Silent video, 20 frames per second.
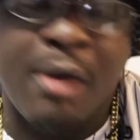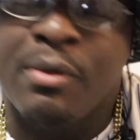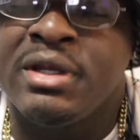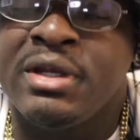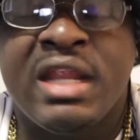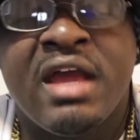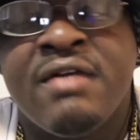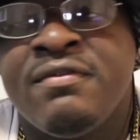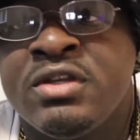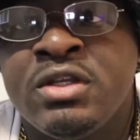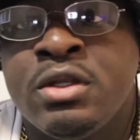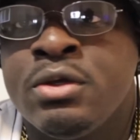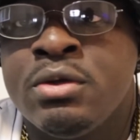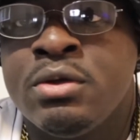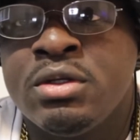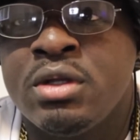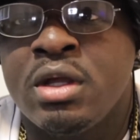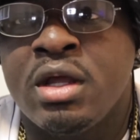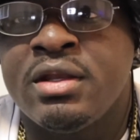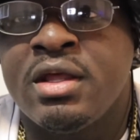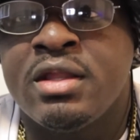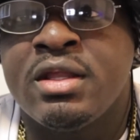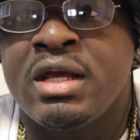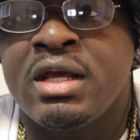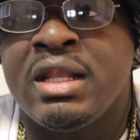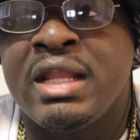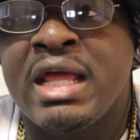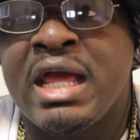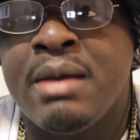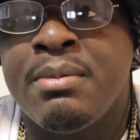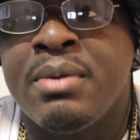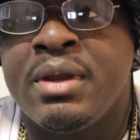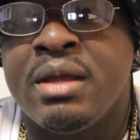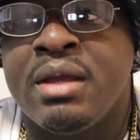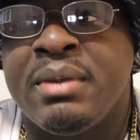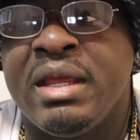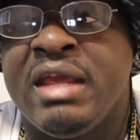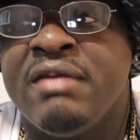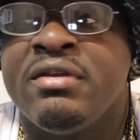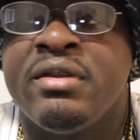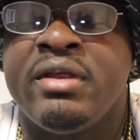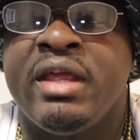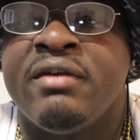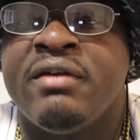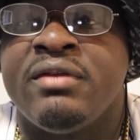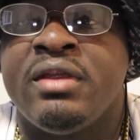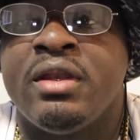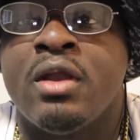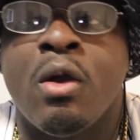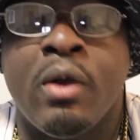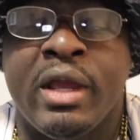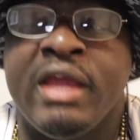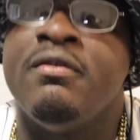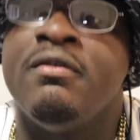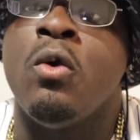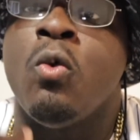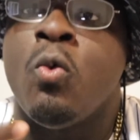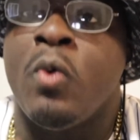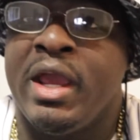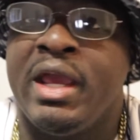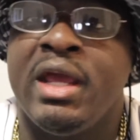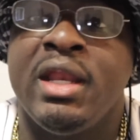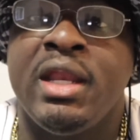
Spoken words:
I would never do another collab with him. Even if, you know, even